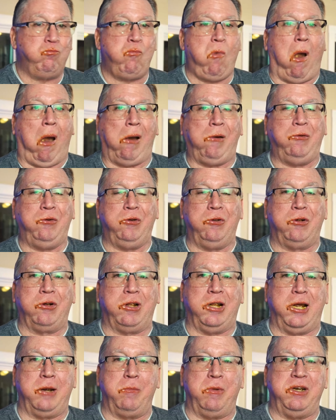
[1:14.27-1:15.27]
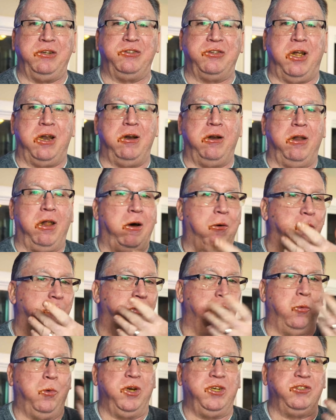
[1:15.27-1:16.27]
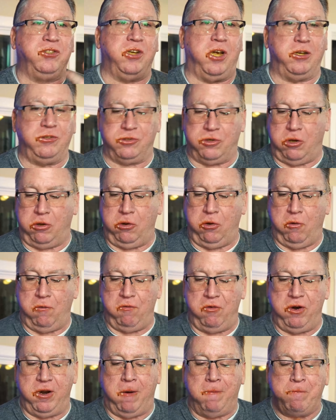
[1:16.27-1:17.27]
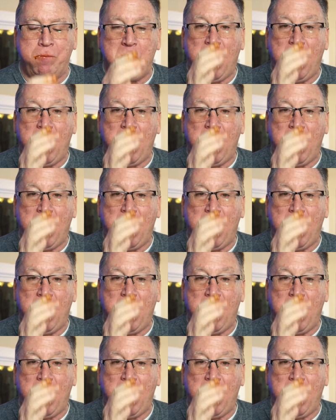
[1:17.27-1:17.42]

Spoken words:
And you look like my son-in-law with the wing sauce all over you.